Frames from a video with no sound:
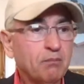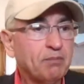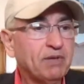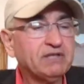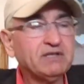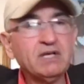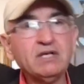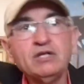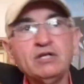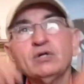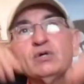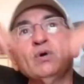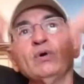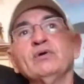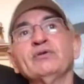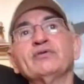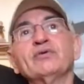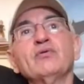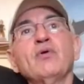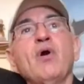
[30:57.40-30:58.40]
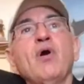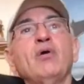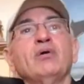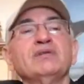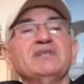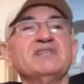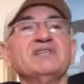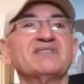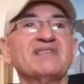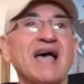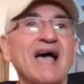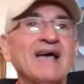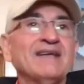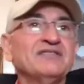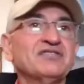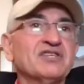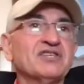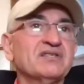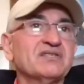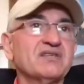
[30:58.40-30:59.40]
But then you go through all these
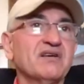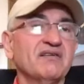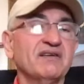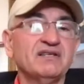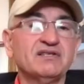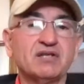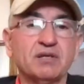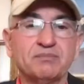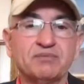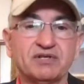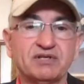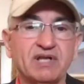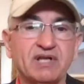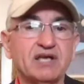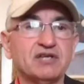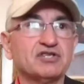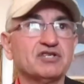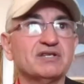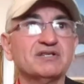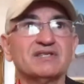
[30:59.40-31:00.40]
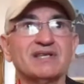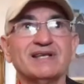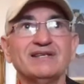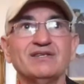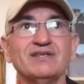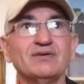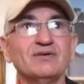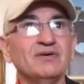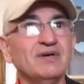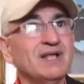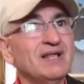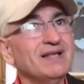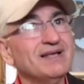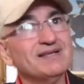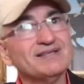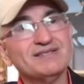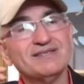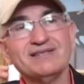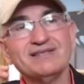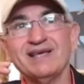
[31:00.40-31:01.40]
tangents of interpretations and you
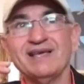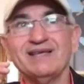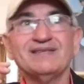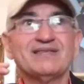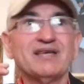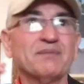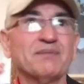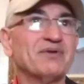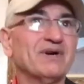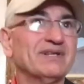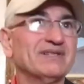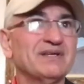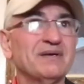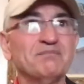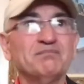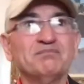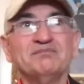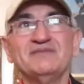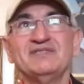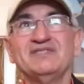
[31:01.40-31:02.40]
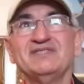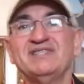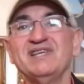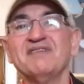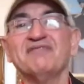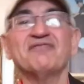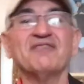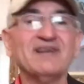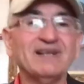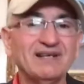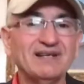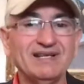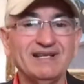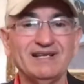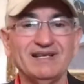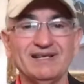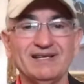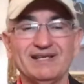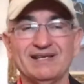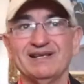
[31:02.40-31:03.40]
interpret them
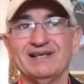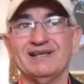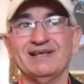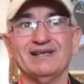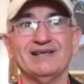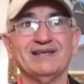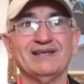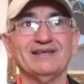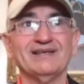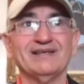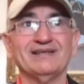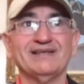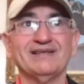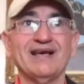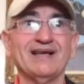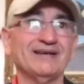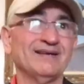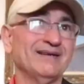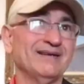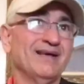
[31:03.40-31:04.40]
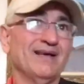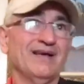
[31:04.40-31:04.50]
differently than